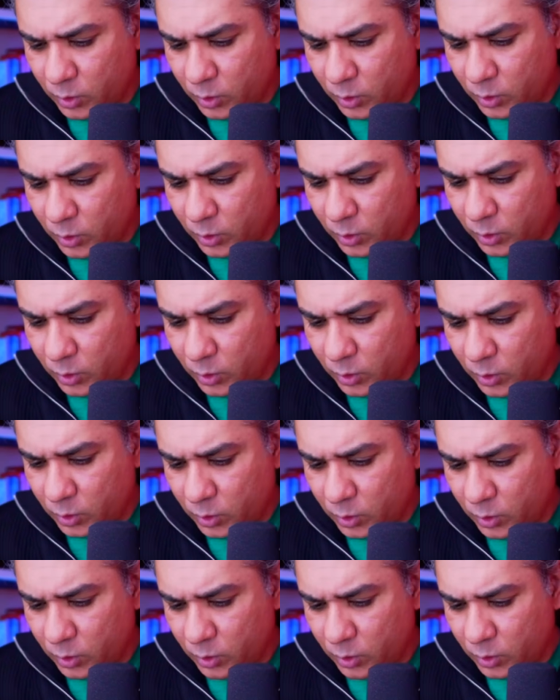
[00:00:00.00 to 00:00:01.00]
And
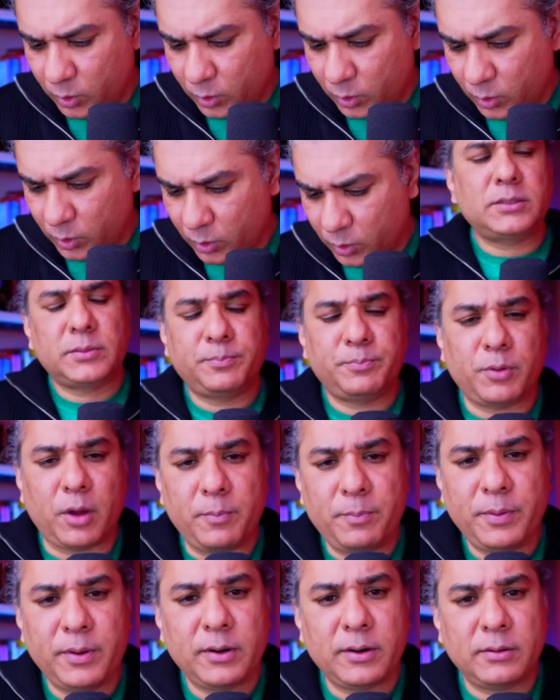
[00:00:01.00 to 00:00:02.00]
the first
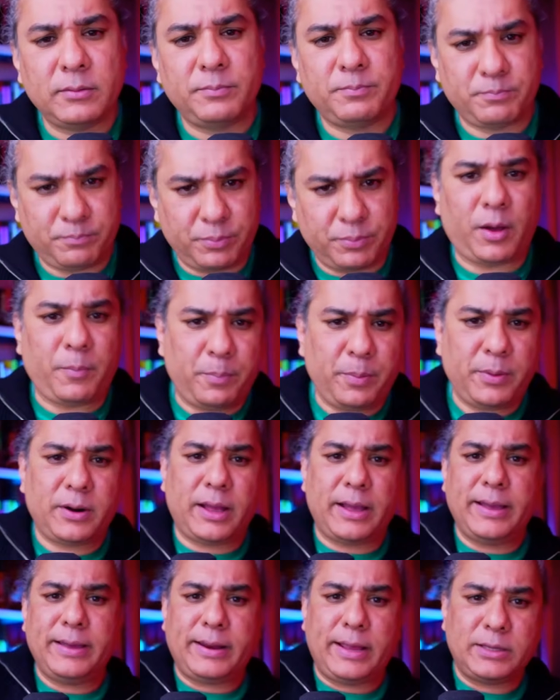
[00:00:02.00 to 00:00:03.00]
proper
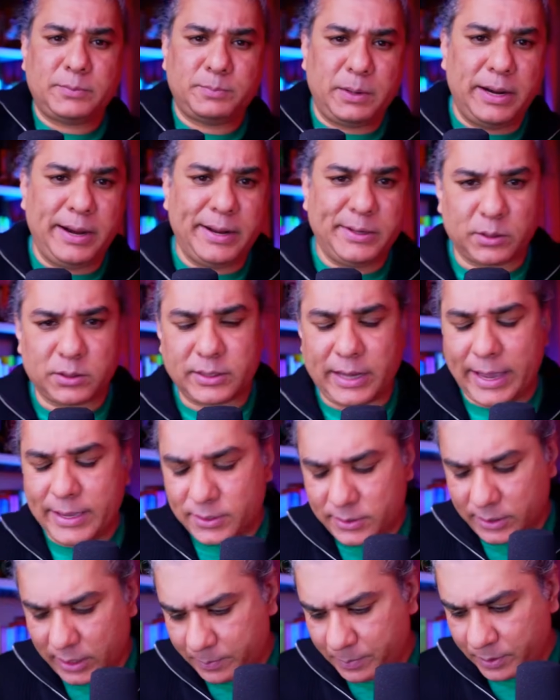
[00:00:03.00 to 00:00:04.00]
high-rise buildings or
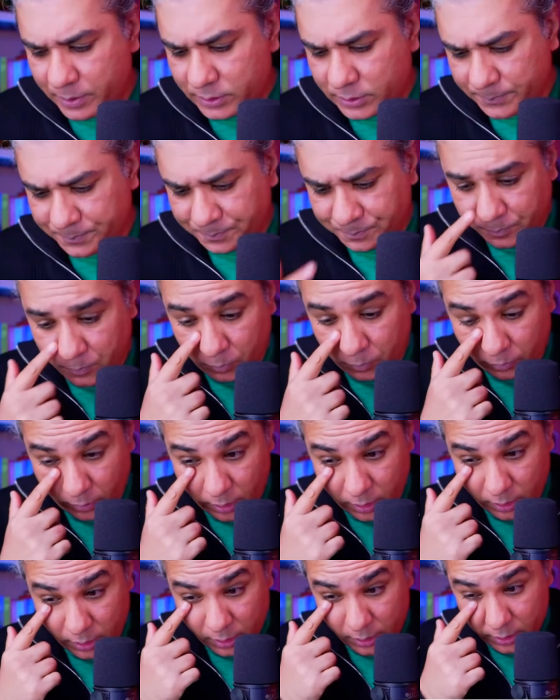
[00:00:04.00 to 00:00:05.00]
skyscrapers,
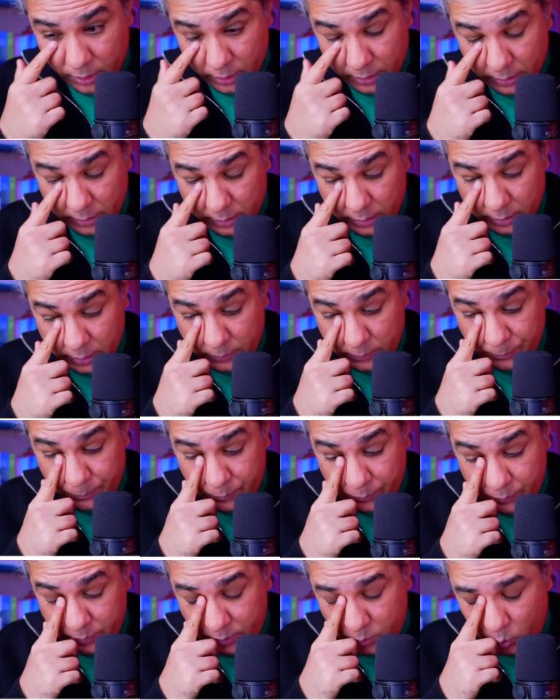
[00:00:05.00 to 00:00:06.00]

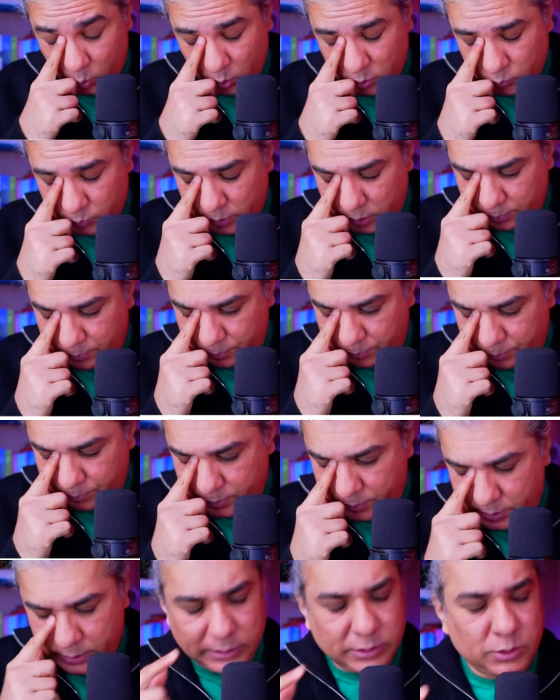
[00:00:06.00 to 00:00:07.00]
those were
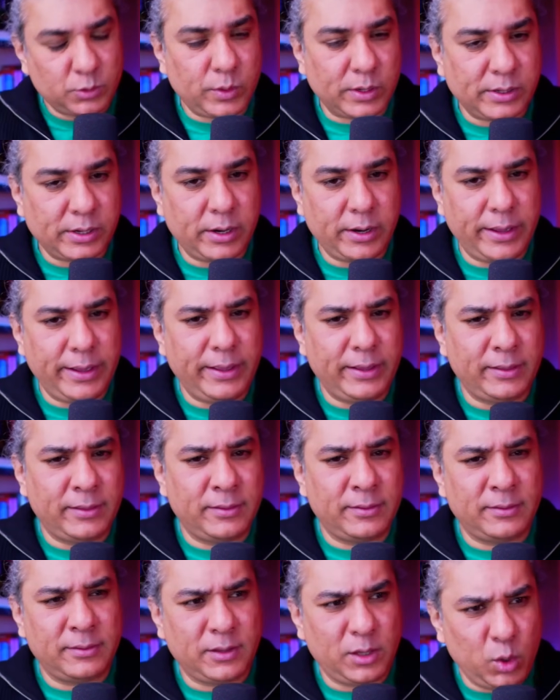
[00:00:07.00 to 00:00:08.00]
constructed
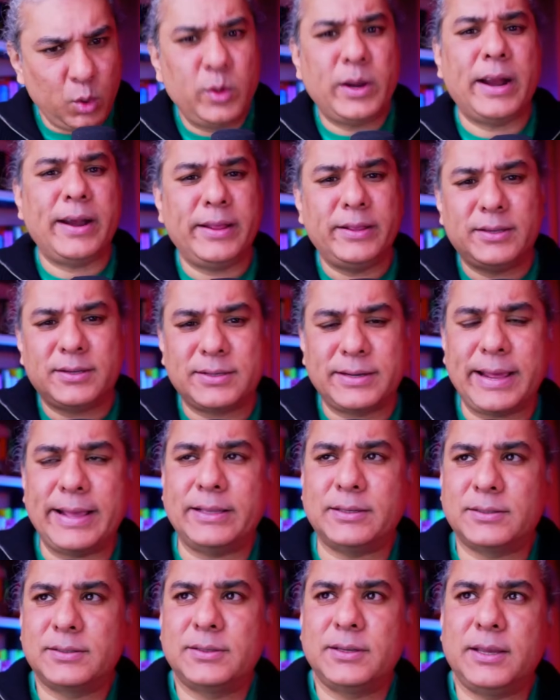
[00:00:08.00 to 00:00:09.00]
in the United
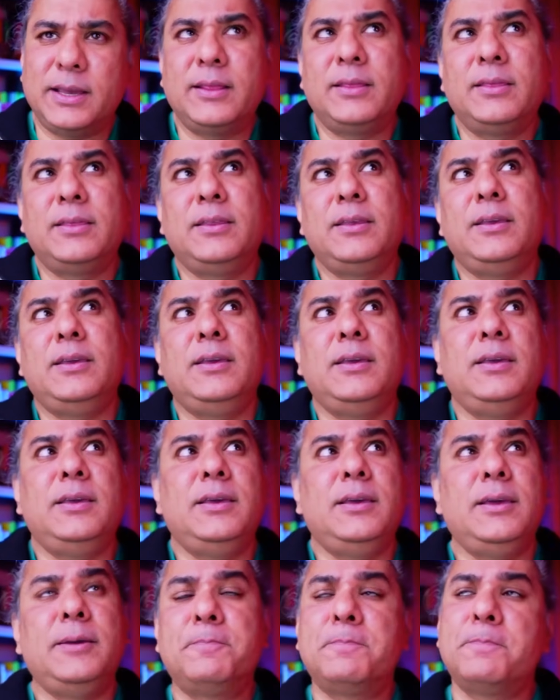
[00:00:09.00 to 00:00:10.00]
States in
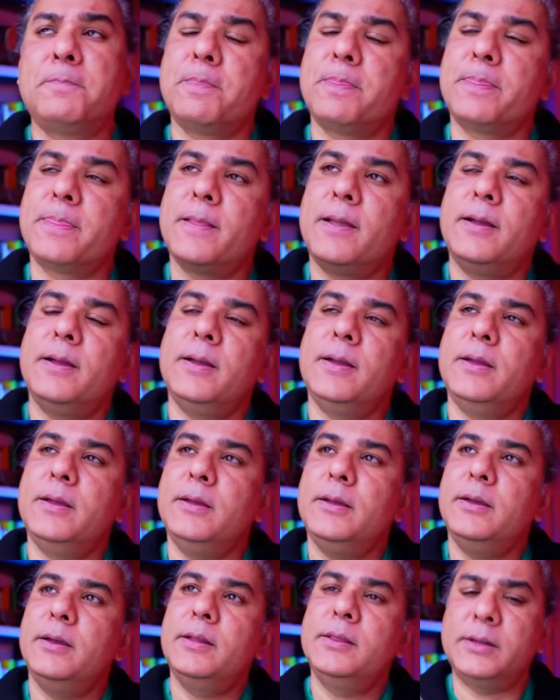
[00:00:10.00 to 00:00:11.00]
the
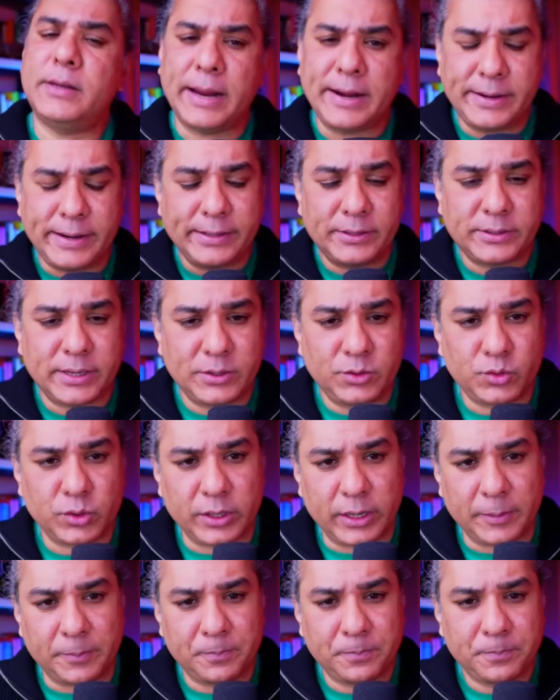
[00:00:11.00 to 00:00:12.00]
19th century.